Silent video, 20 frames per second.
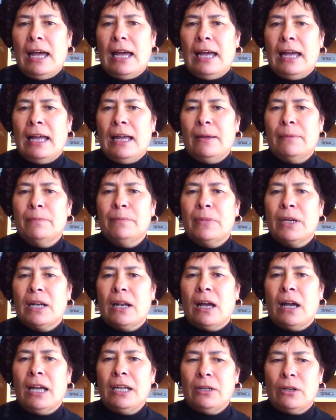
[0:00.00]
but
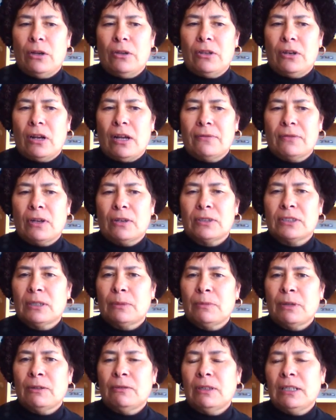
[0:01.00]
I know that I've got
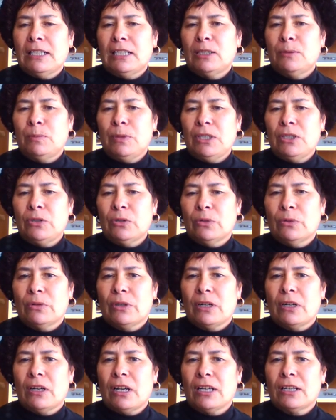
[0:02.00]
something really special
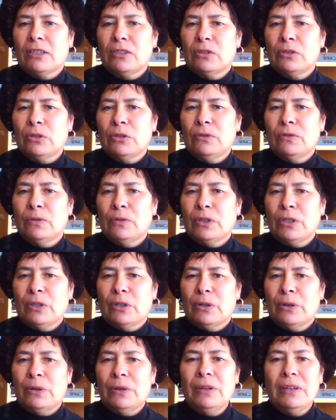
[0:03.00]
that I can do for
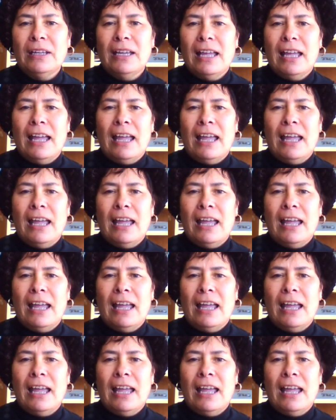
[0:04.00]
you,